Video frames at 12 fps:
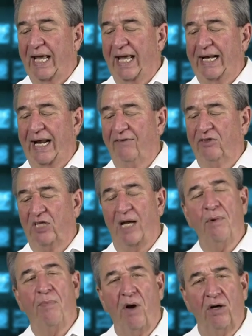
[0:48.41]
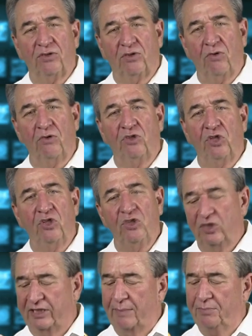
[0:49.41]
And every time a ball is thrown to you, you
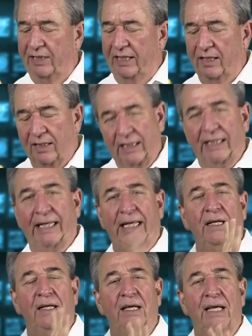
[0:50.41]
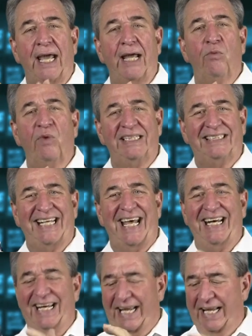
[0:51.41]
simply click it and
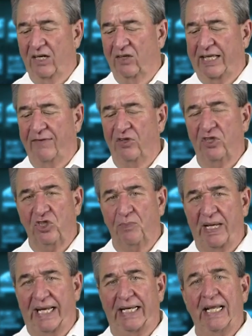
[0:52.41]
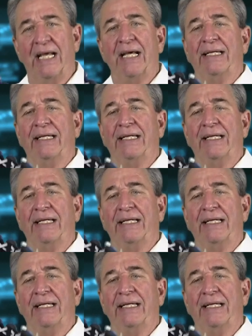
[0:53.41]
reset it, and it'll give you the speed.